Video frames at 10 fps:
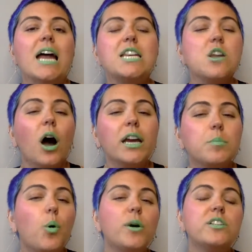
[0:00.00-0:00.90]

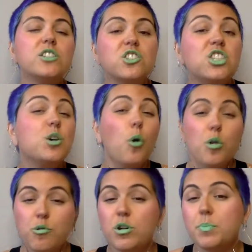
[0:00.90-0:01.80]

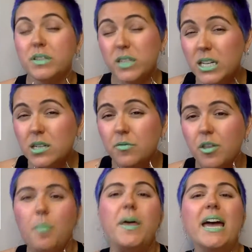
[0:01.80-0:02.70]
9.03% of
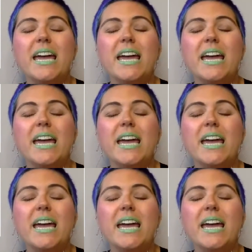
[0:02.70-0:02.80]
them